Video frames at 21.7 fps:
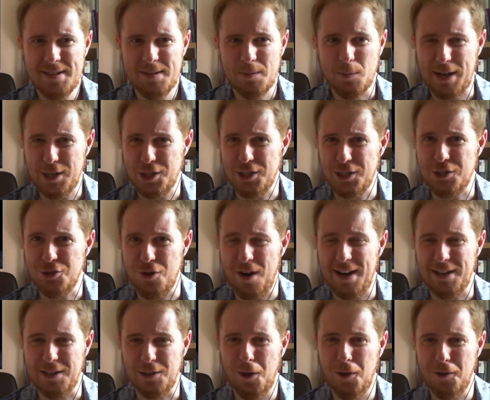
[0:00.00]
we actually
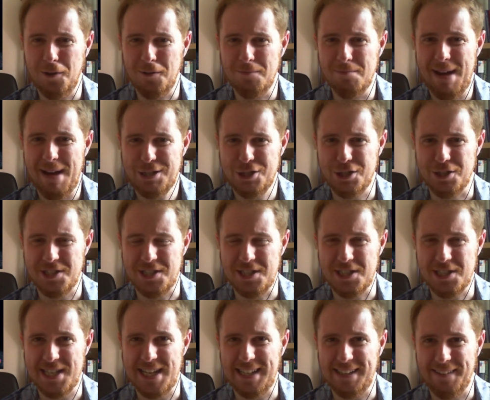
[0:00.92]
tried a lot of measures
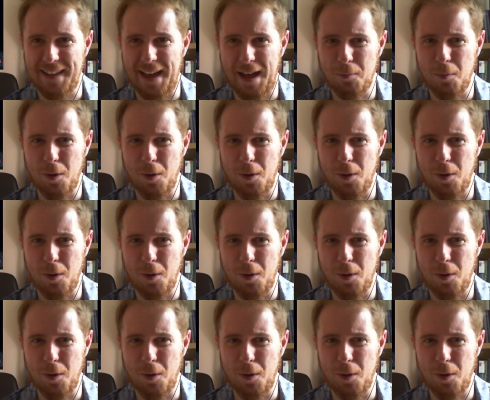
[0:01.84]
to sink that